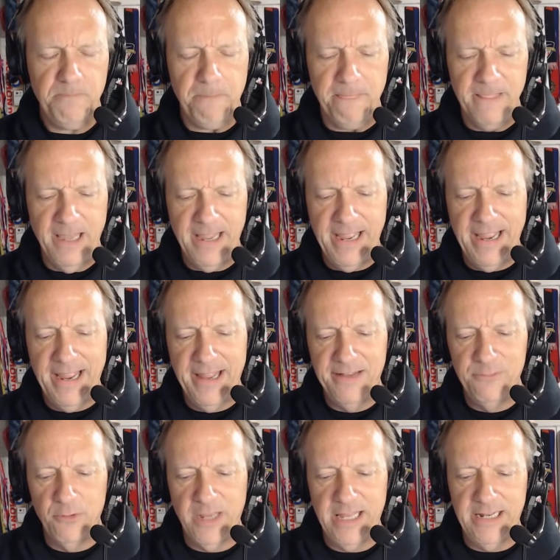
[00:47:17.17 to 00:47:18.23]

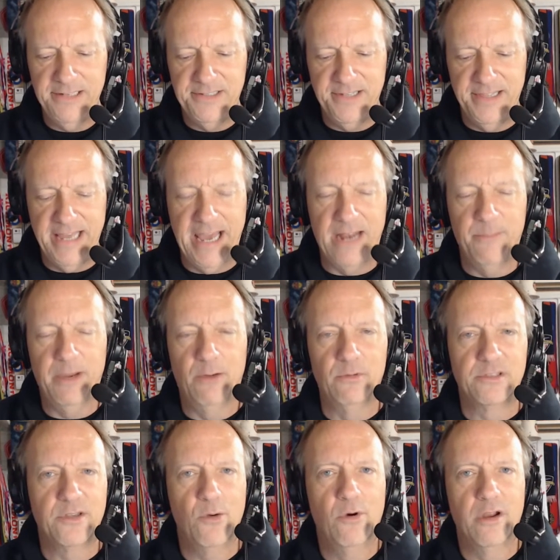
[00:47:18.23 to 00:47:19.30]
And we'll get into that about
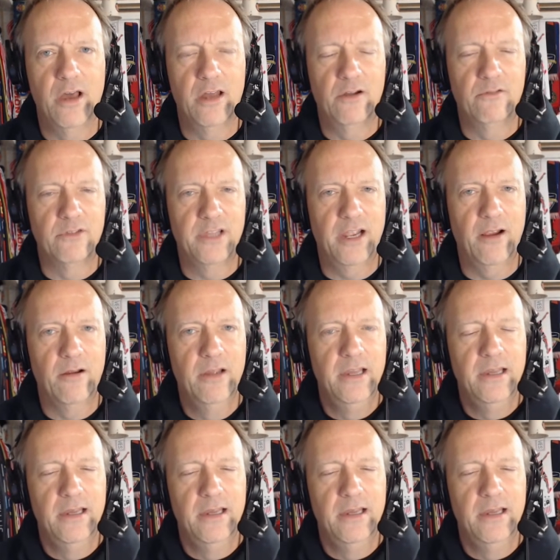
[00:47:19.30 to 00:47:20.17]
what's going on over there